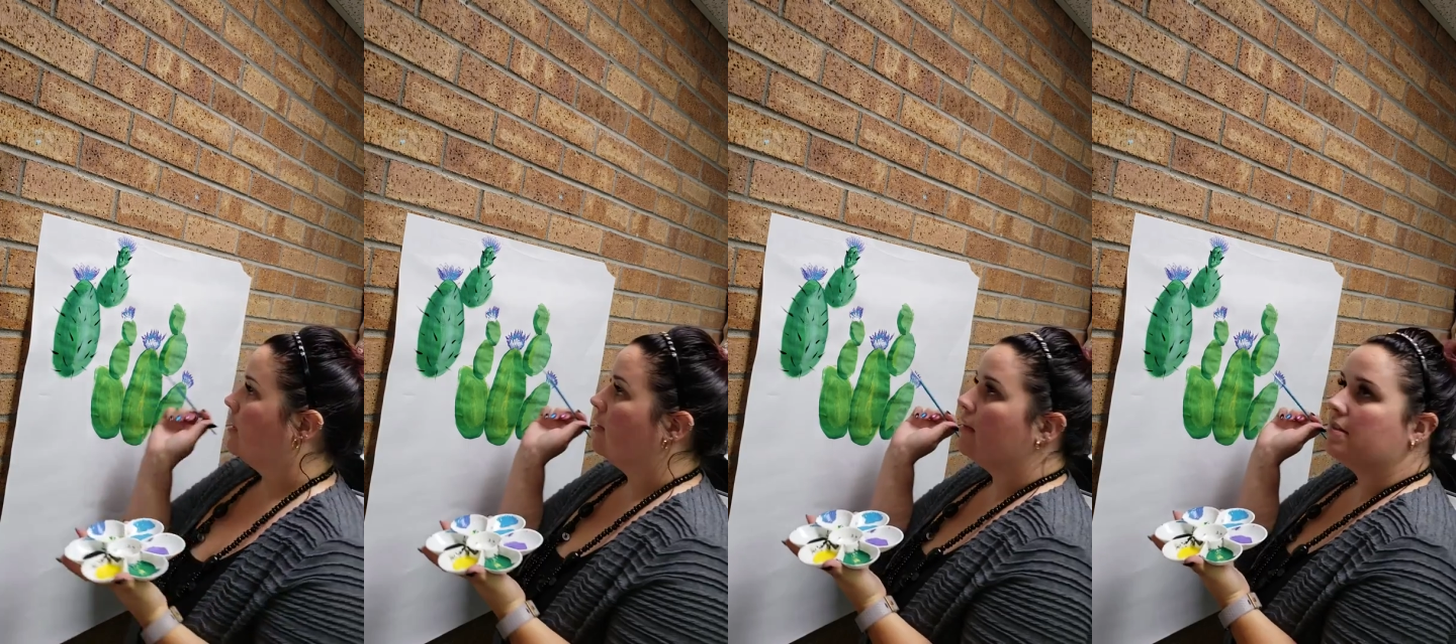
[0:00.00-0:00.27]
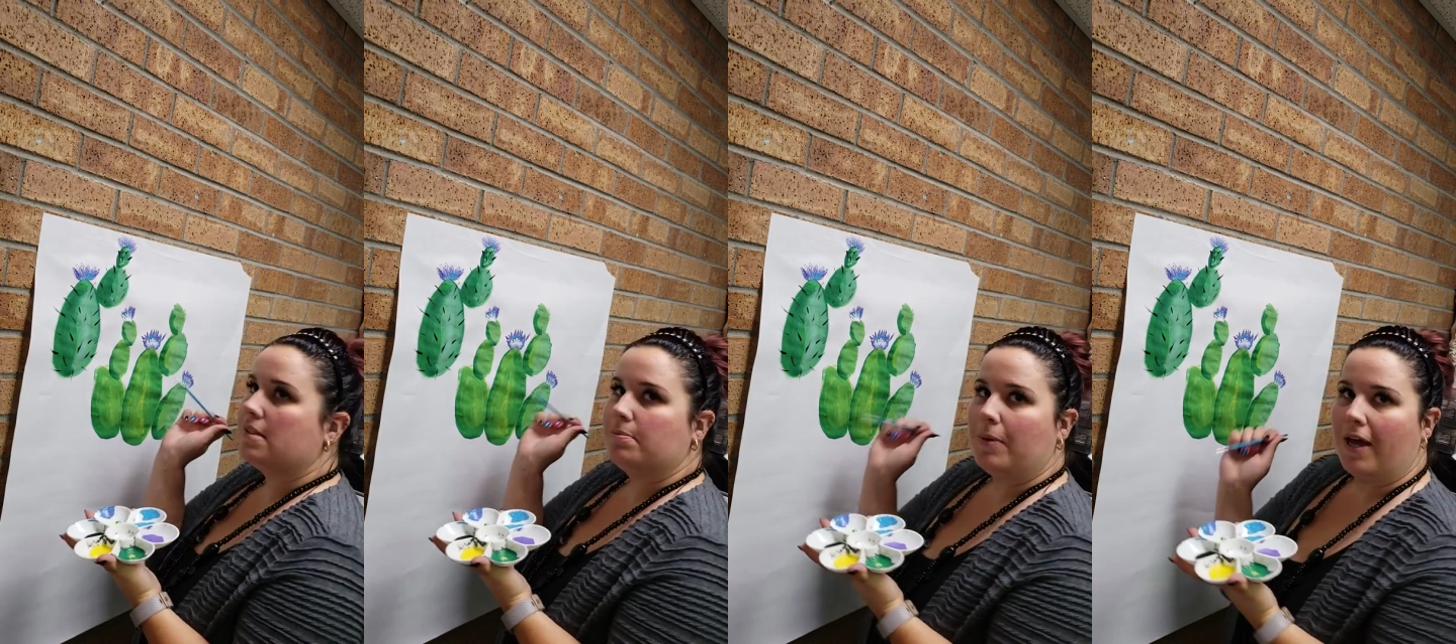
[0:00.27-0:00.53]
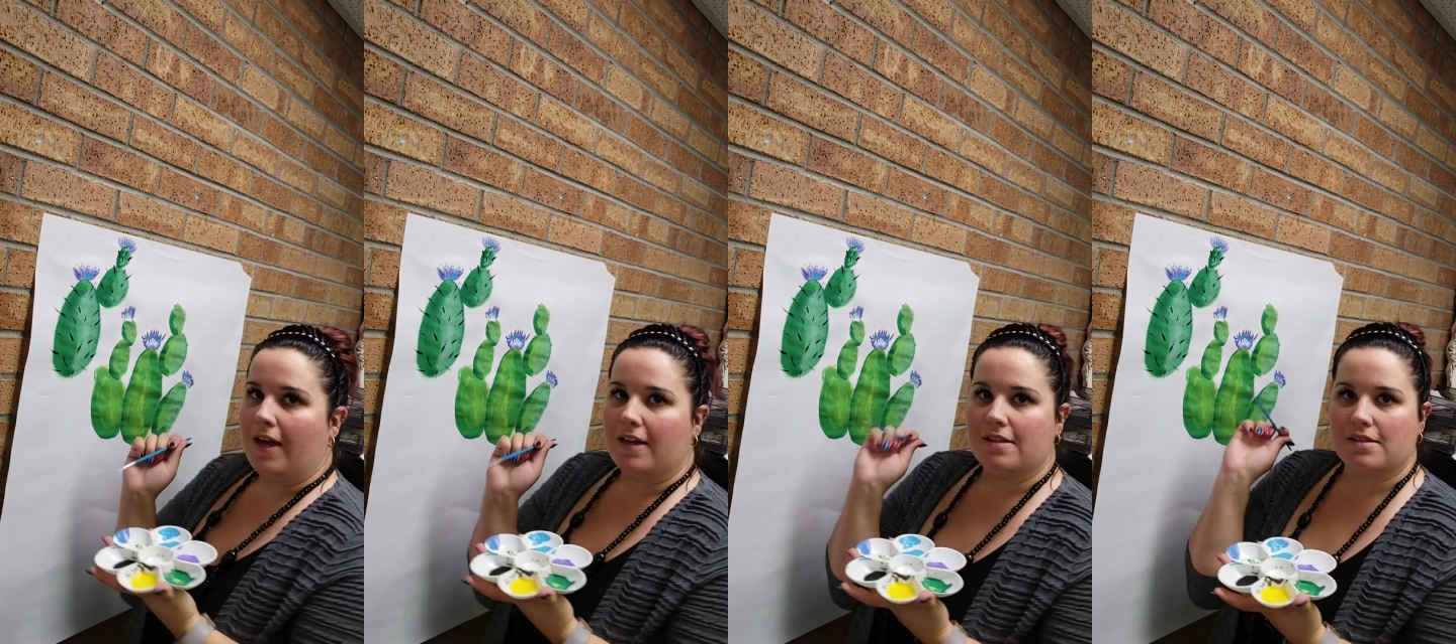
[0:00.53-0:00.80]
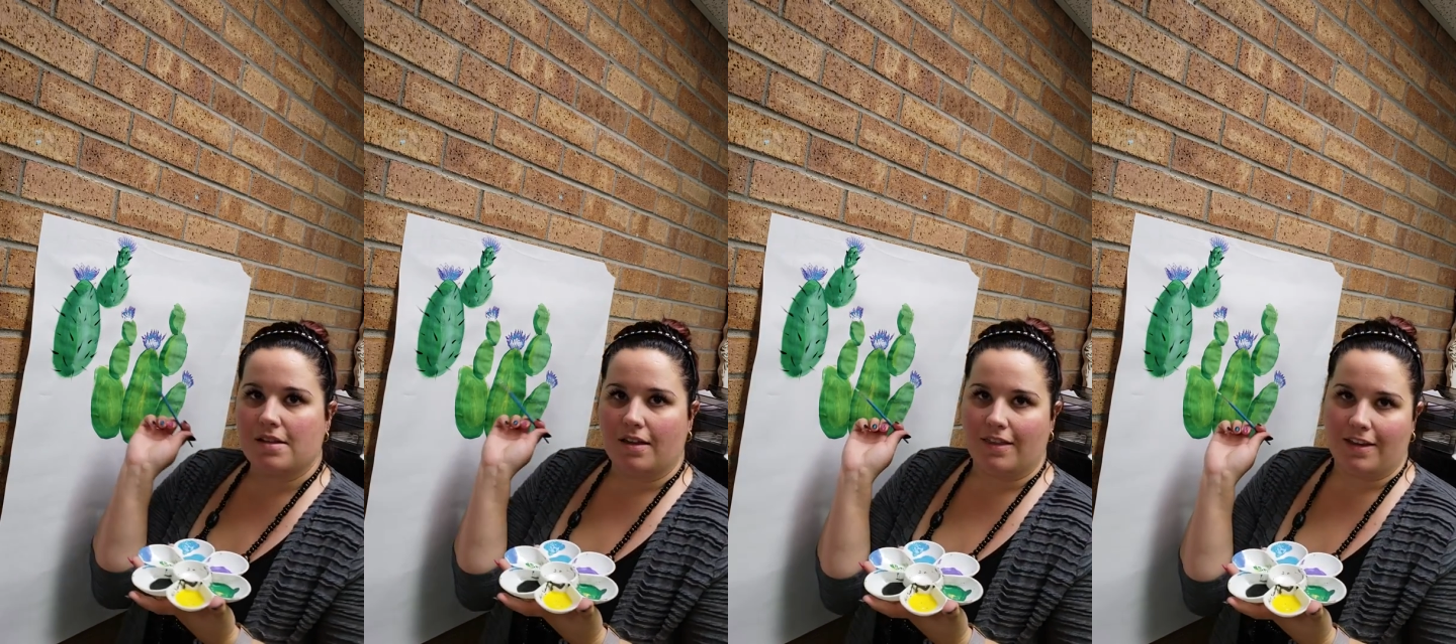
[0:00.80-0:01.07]
the
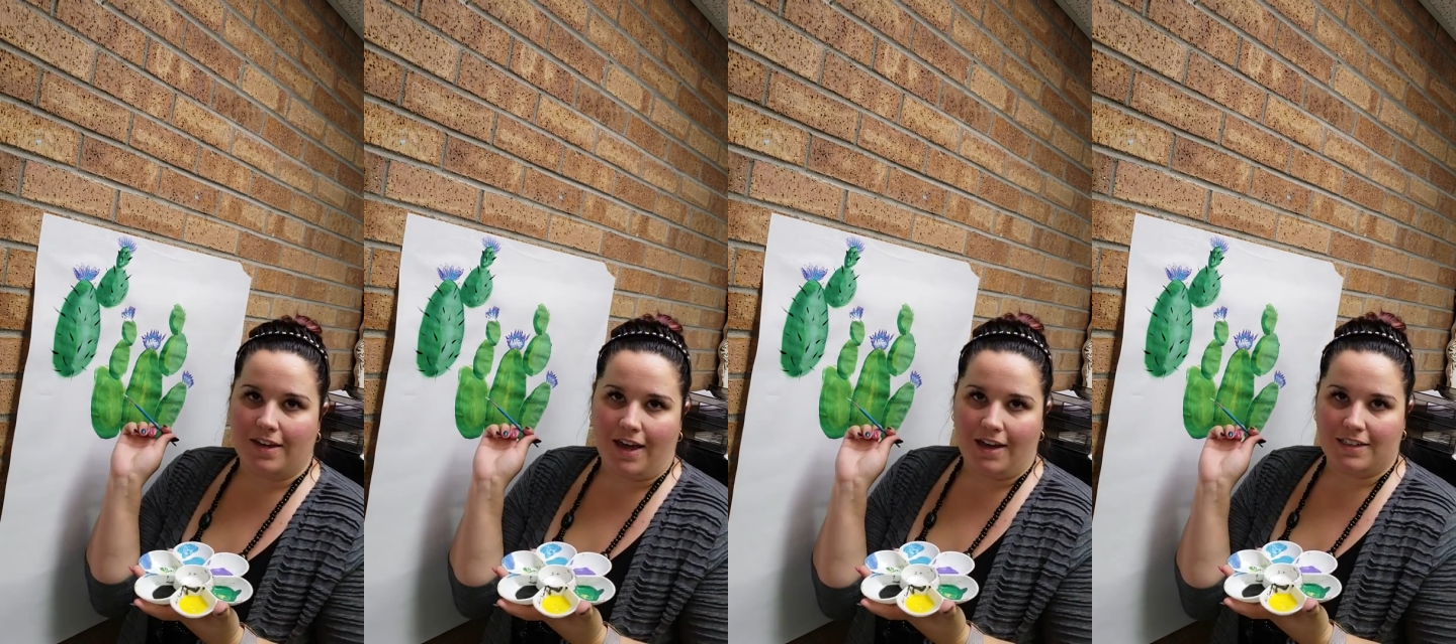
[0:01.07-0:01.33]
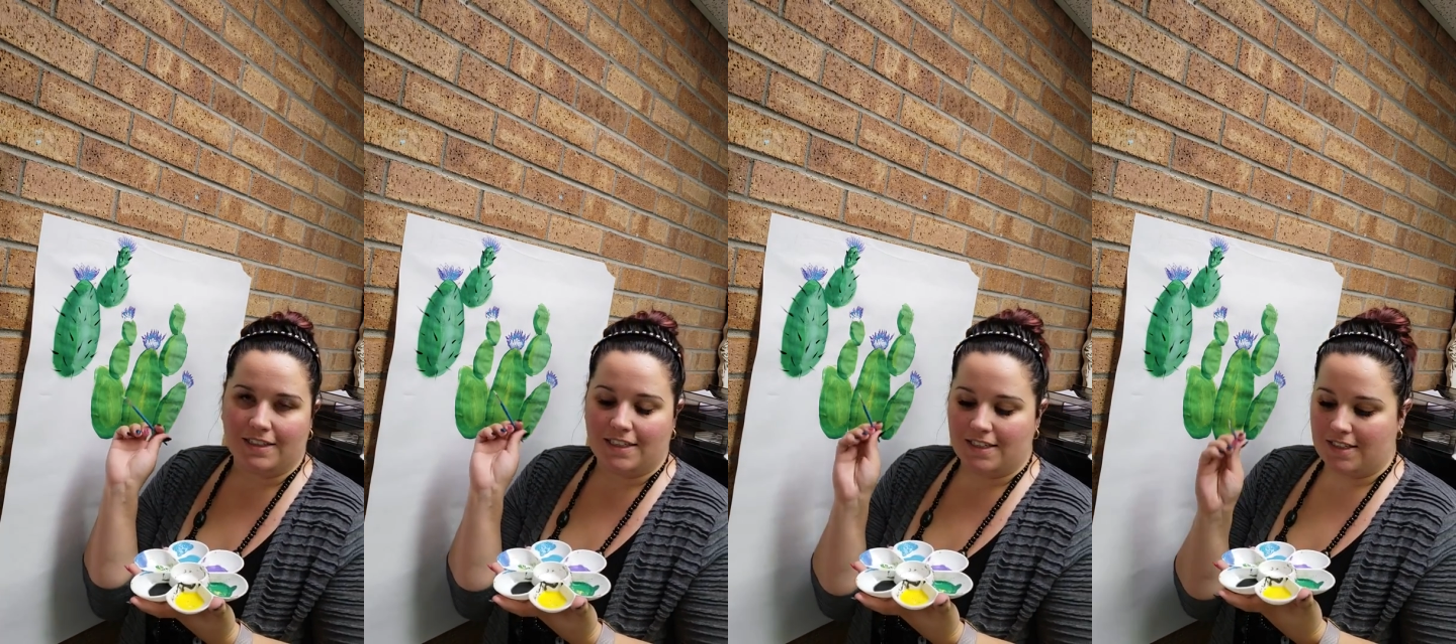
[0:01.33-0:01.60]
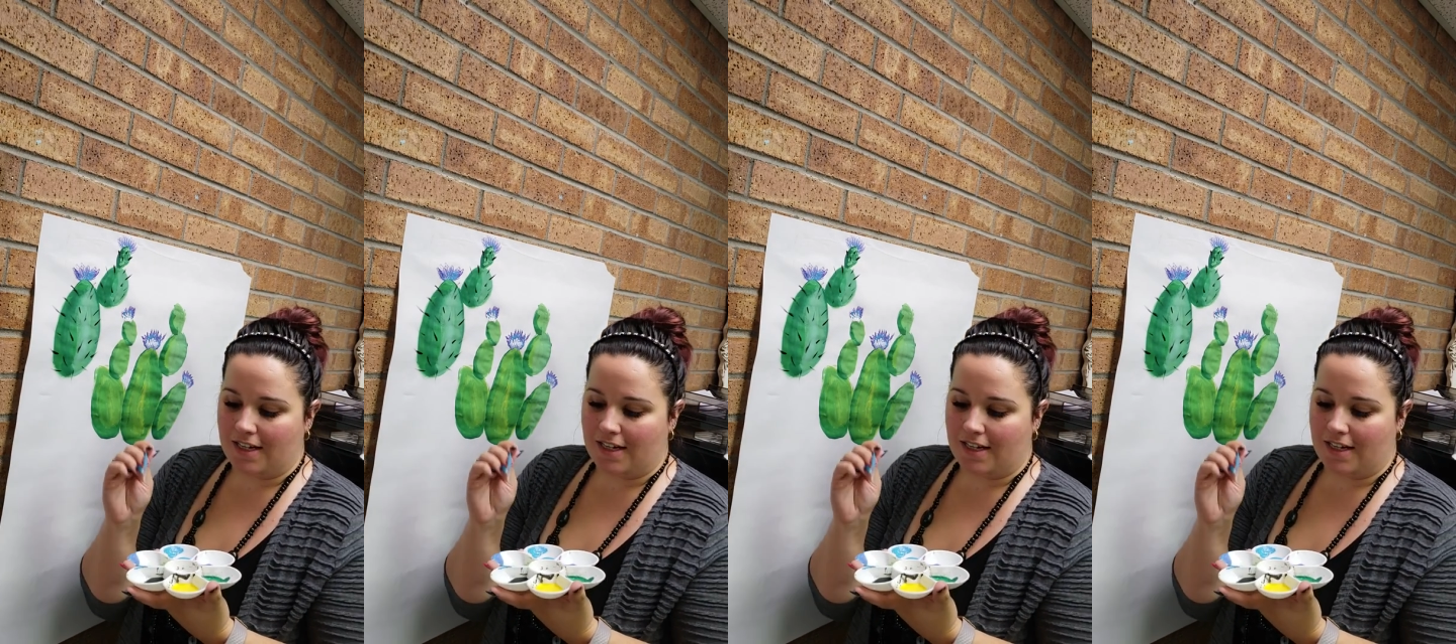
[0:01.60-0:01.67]
spines on the cactus.